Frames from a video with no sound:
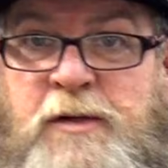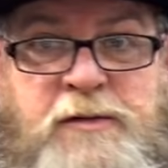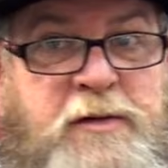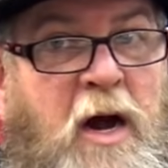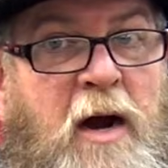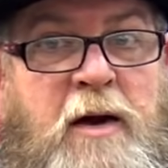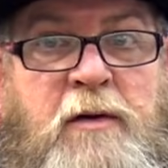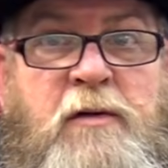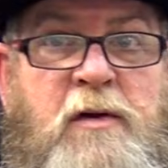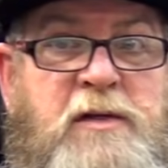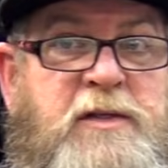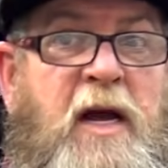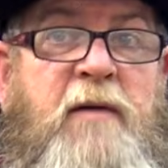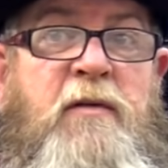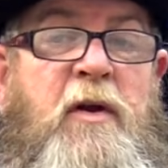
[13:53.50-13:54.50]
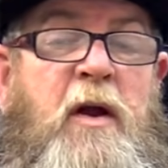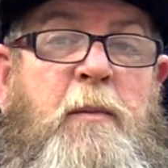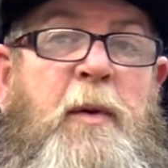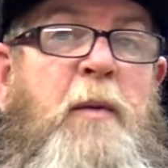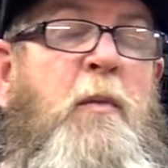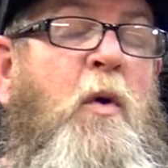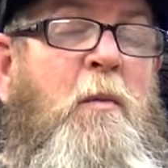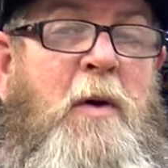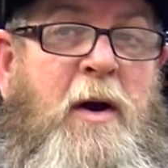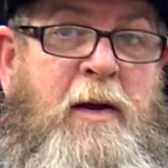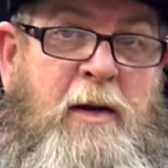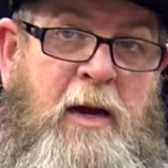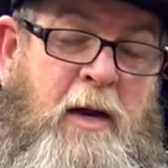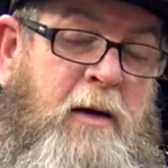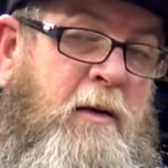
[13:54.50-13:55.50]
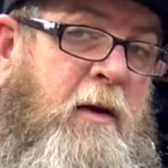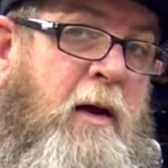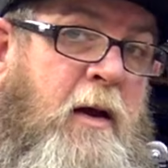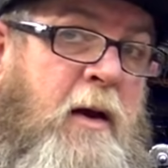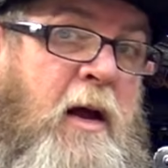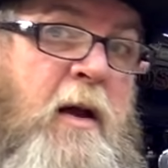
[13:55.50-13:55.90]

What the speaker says: decided to save a little bit more money and get